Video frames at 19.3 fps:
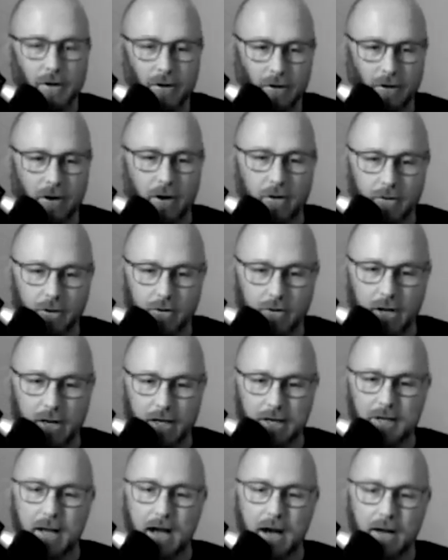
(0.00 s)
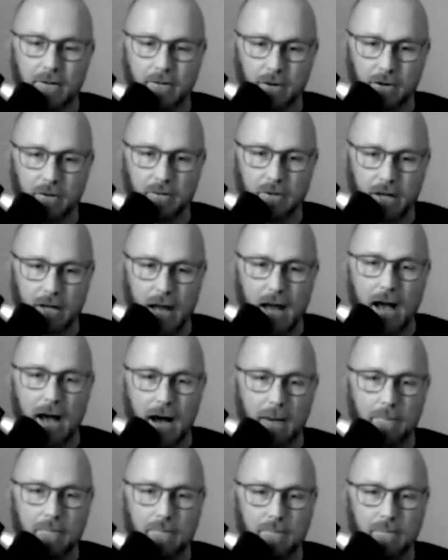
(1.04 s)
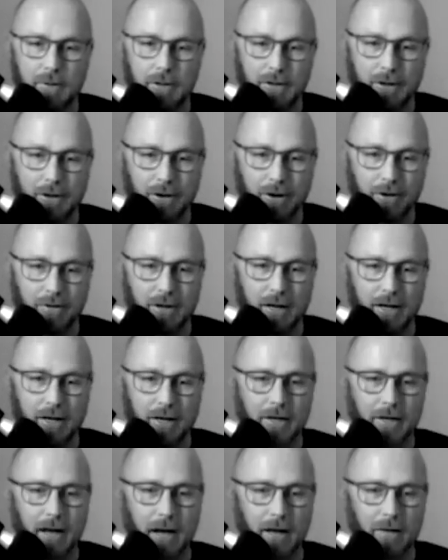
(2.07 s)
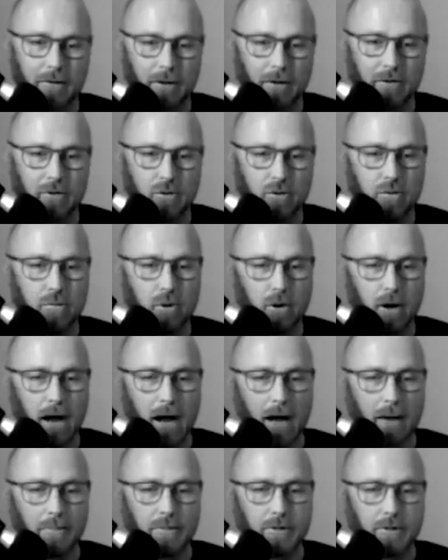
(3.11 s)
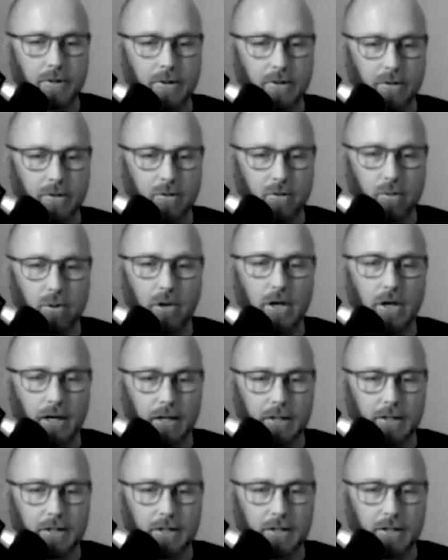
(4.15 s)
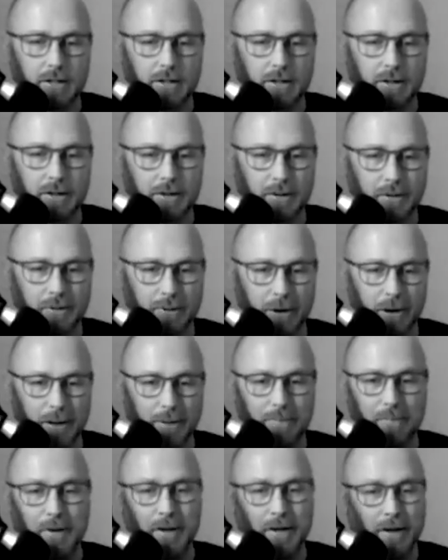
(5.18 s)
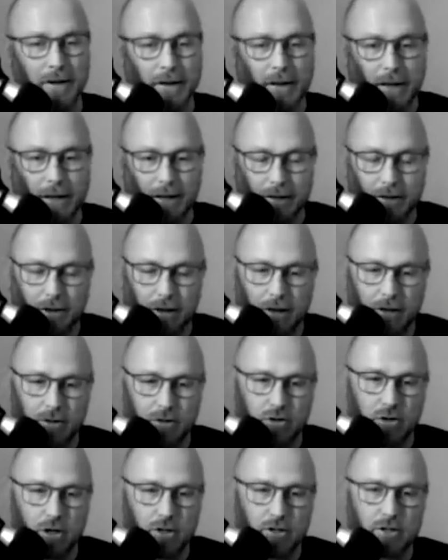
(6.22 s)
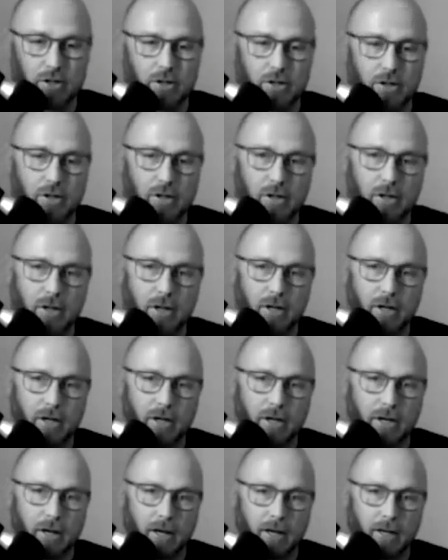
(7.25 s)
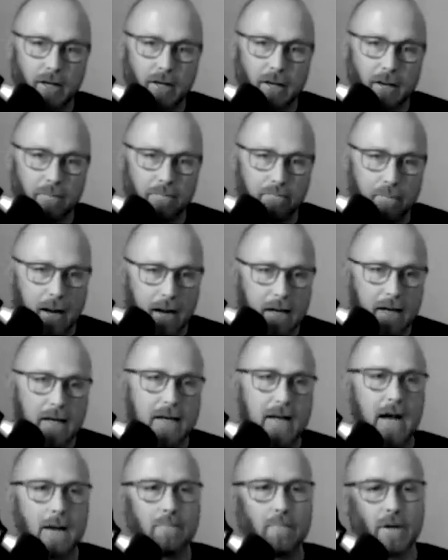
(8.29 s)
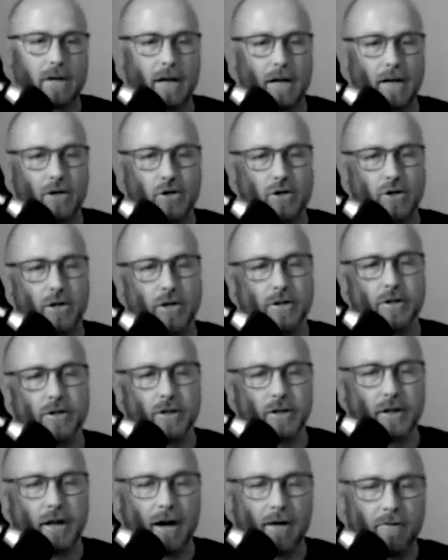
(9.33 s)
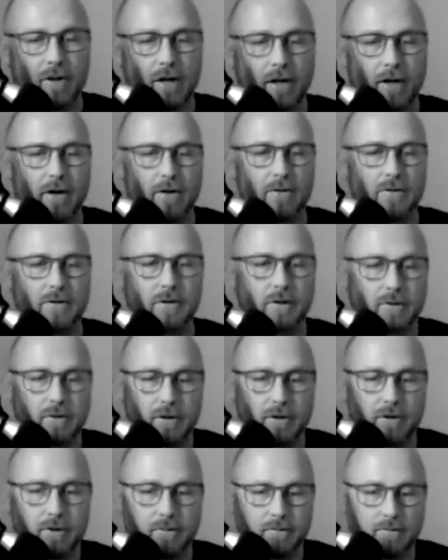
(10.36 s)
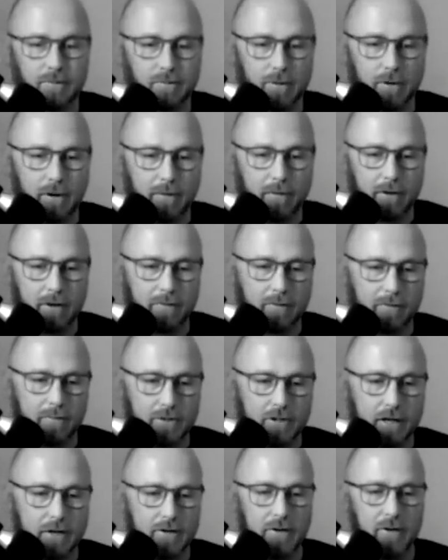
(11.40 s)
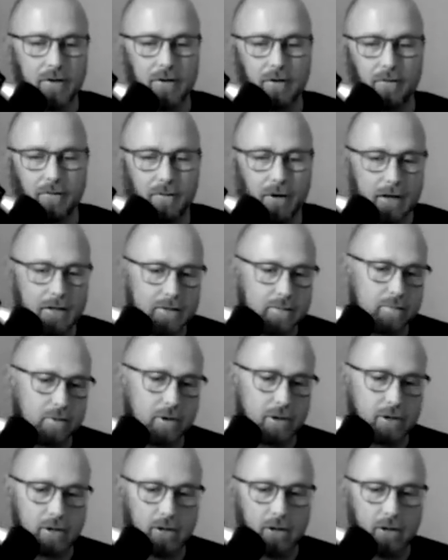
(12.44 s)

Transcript: although they can download the app. Are they going to download Uber Eats, right? It just and banking applications and everything else, everything from Tinder to Facebook,